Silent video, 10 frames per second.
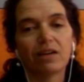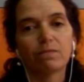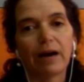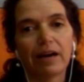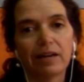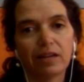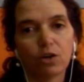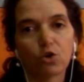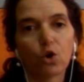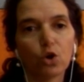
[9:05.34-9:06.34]
by, you know,
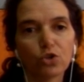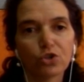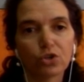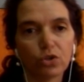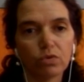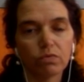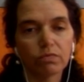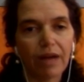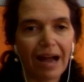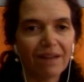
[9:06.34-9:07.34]
cultural,
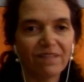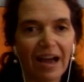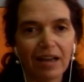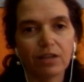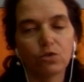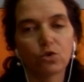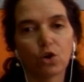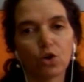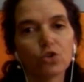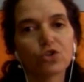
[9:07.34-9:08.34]
high value
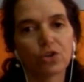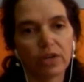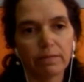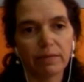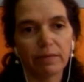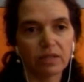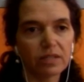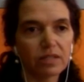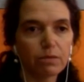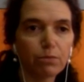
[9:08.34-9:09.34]
culturally, because
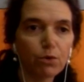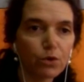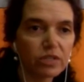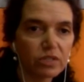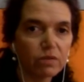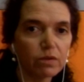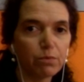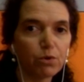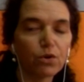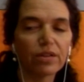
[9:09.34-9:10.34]
it's the poorest of the
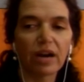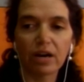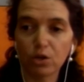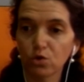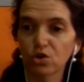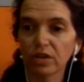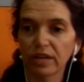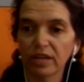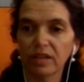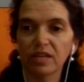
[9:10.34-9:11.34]
poor that are
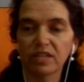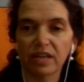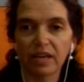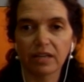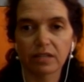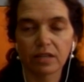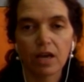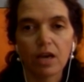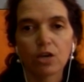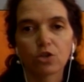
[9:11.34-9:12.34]
usually in these settings.
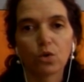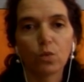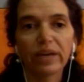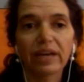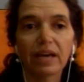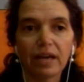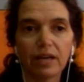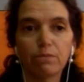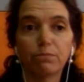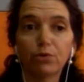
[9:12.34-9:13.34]
So we can
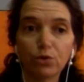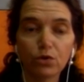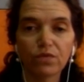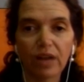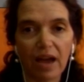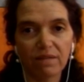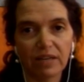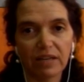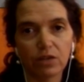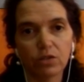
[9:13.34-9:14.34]
improve
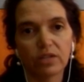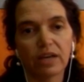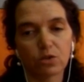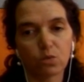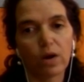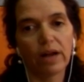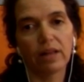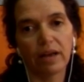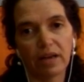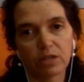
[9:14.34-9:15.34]
livelihoods as
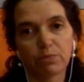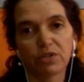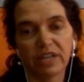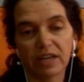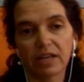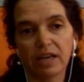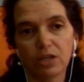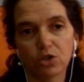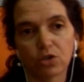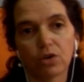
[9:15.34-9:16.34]
well as protect
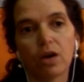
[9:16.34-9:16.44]
nature